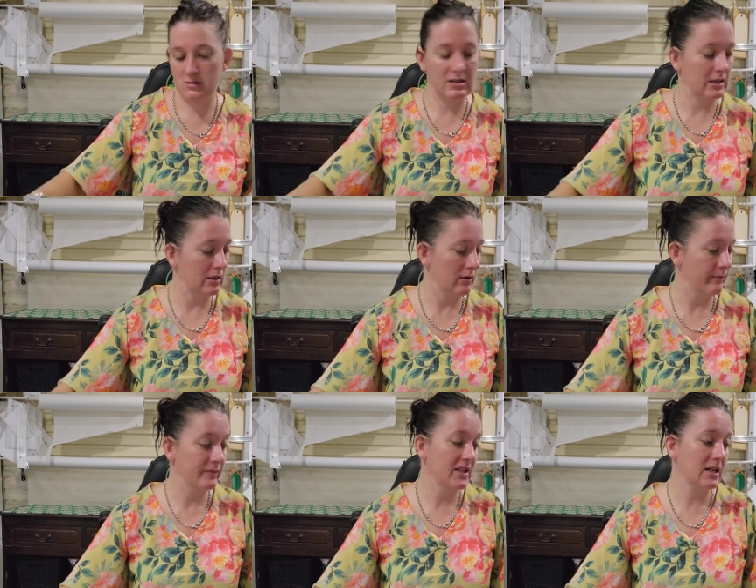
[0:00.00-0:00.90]
Don't know,
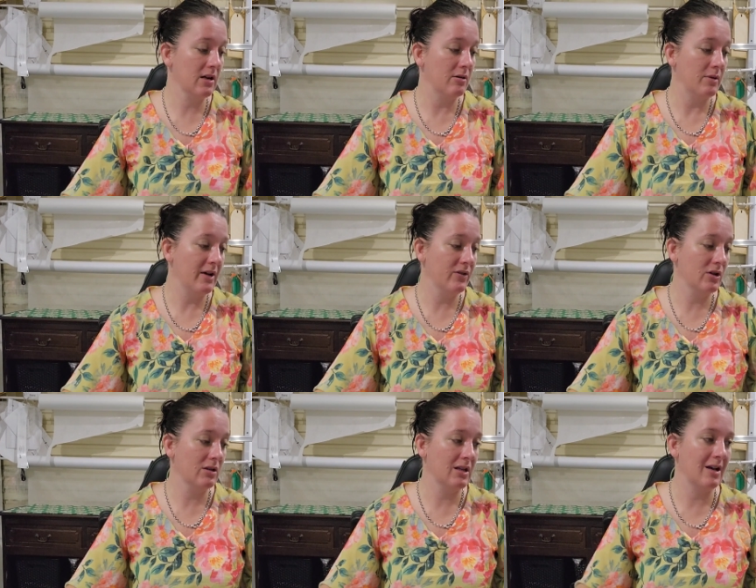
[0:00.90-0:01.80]
haven't
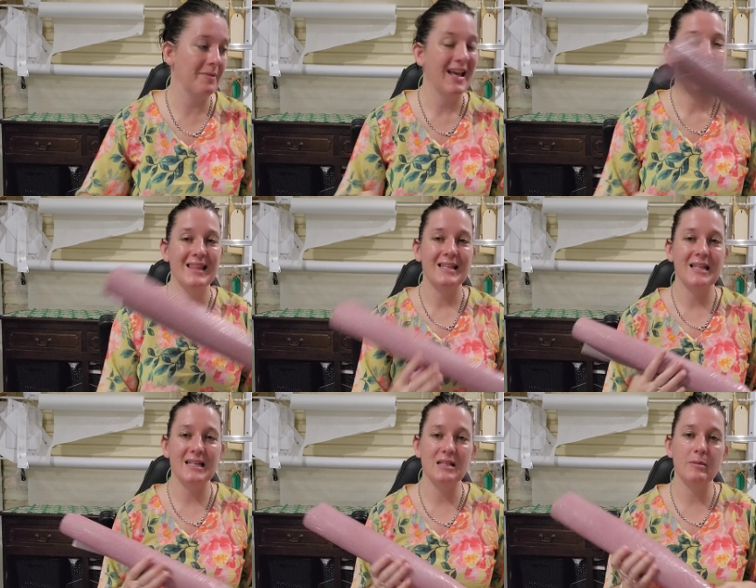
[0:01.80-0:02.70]
got there. This
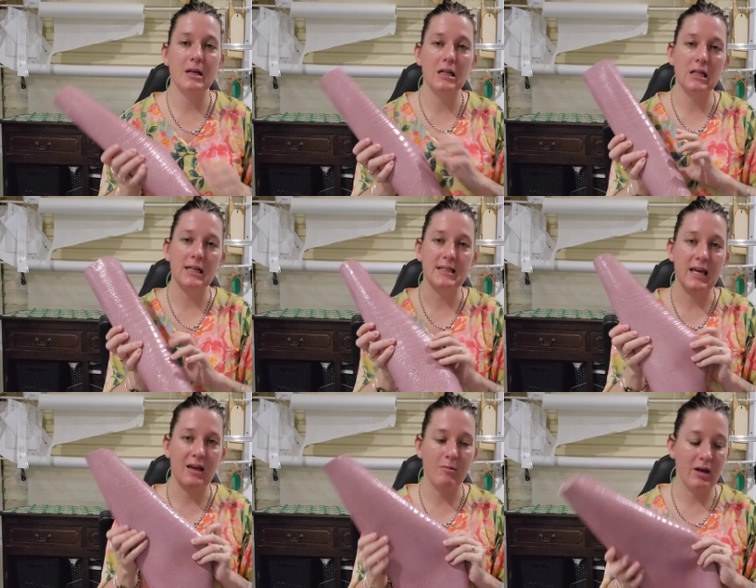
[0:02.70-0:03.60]
has to be a classy
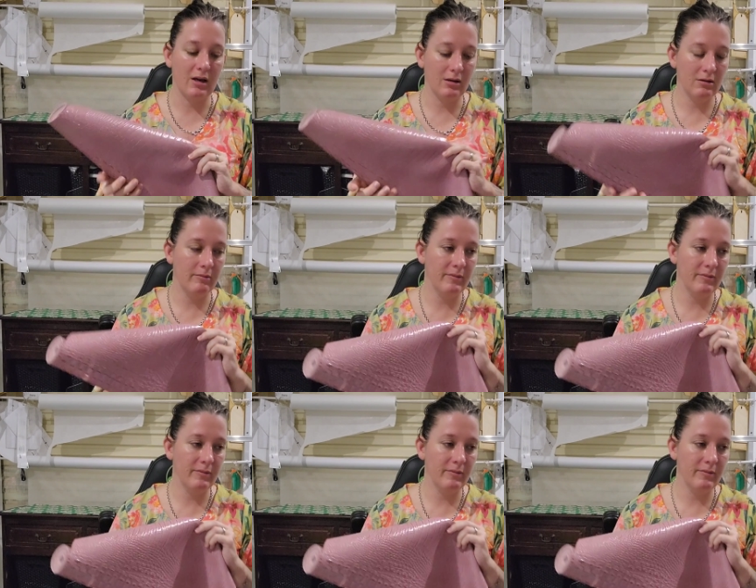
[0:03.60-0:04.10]
handbag.